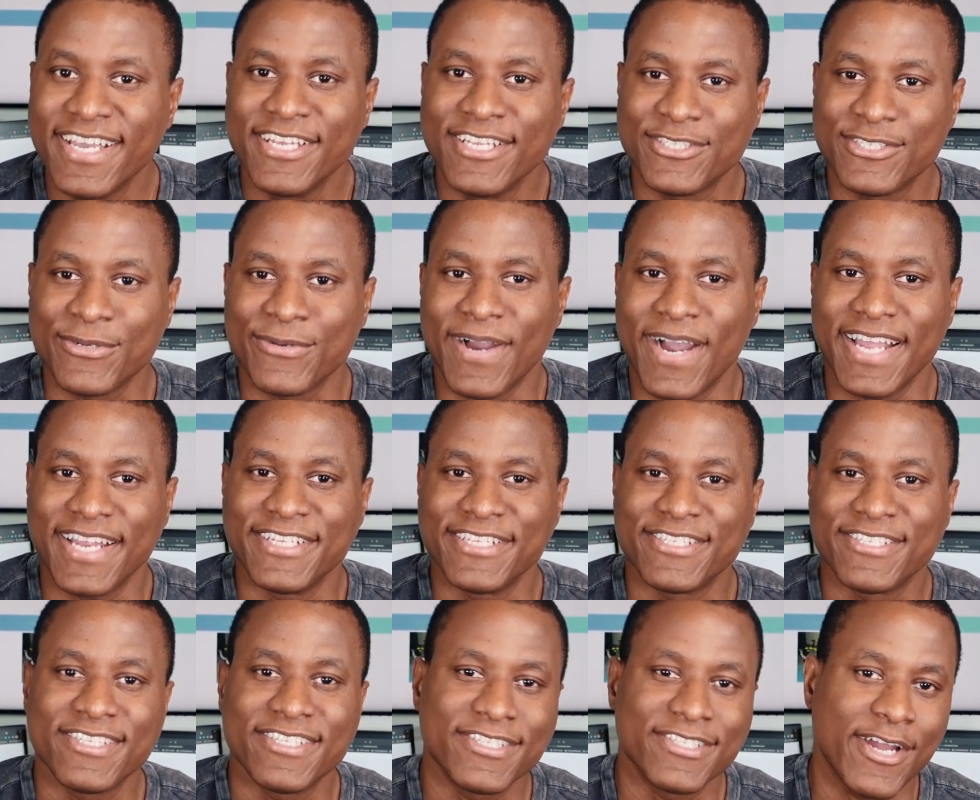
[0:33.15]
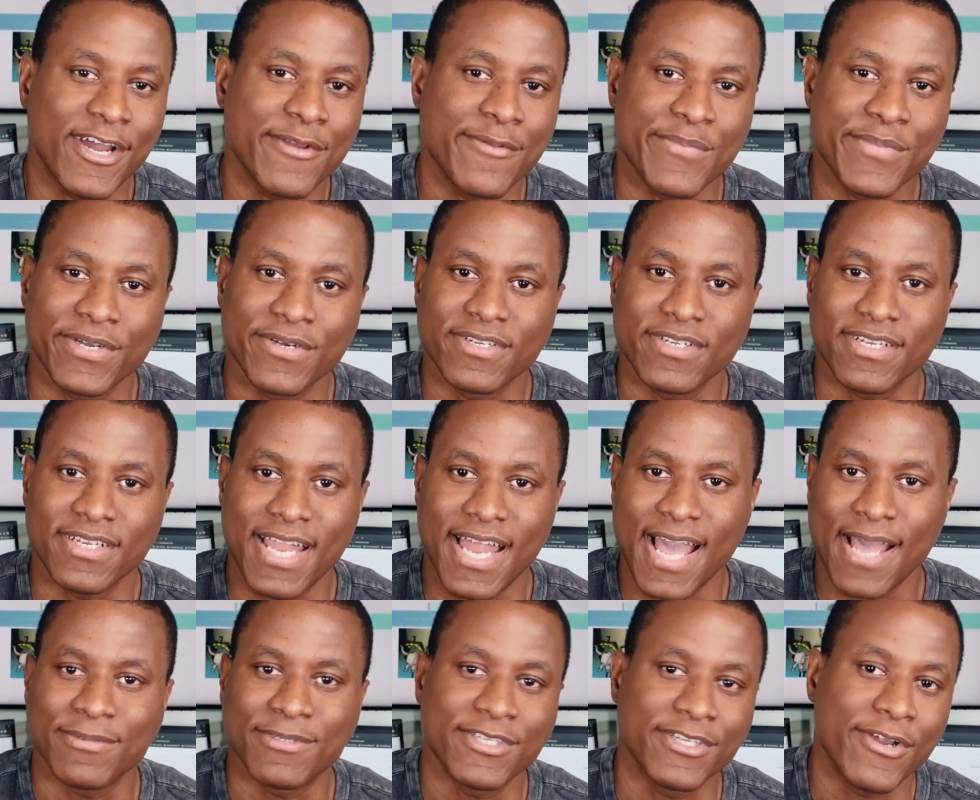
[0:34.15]
So I need to start building
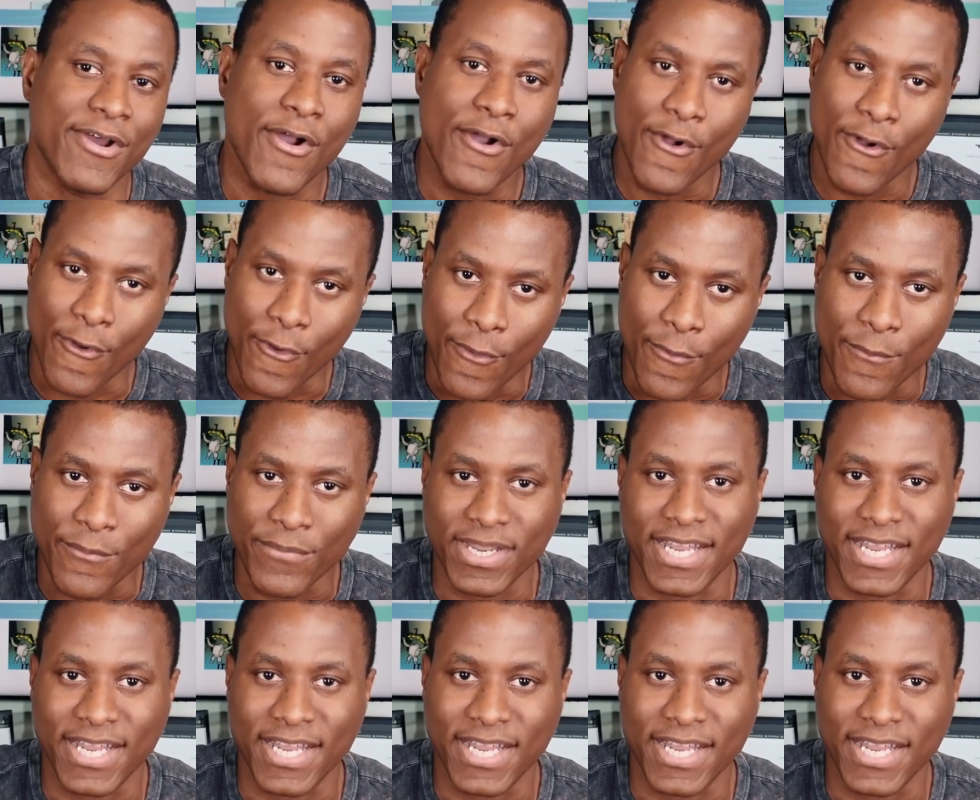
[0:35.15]
labs at home,